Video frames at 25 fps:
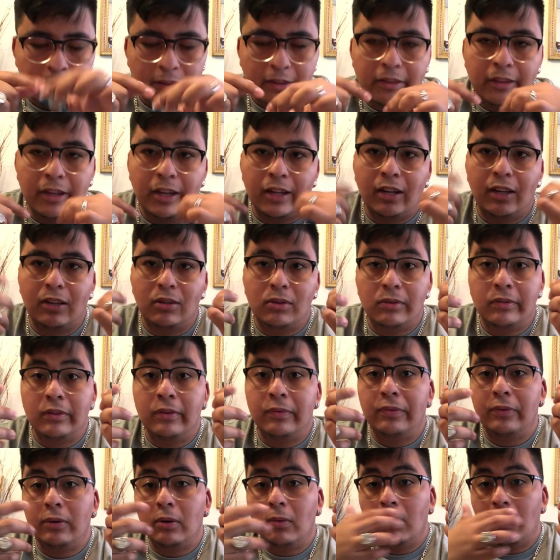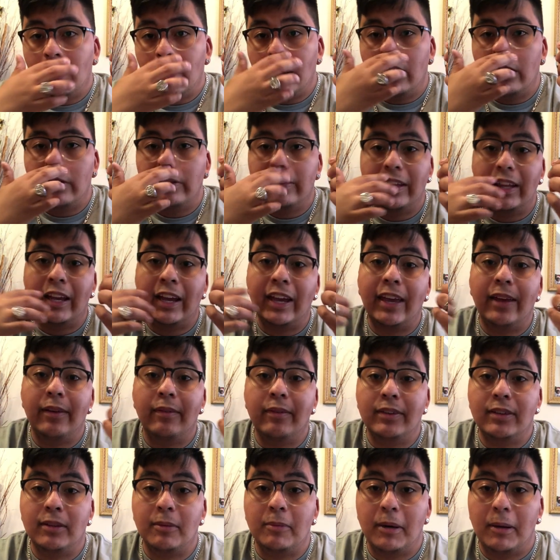then I used it for a while, then I gave
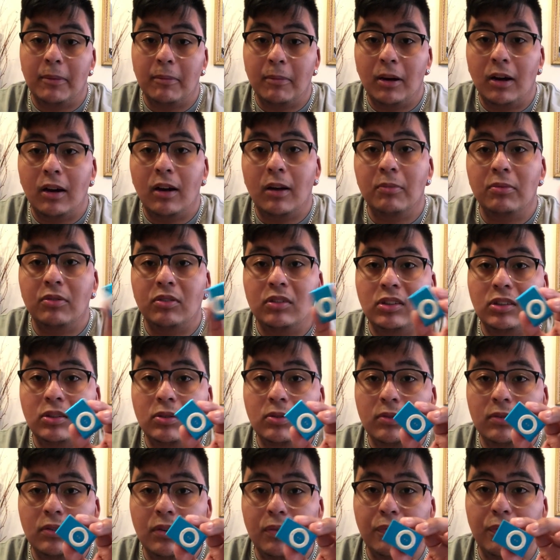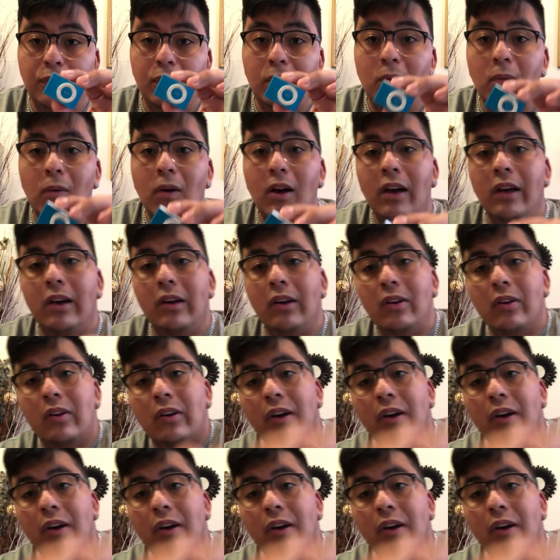it to my mom. She used it for a while,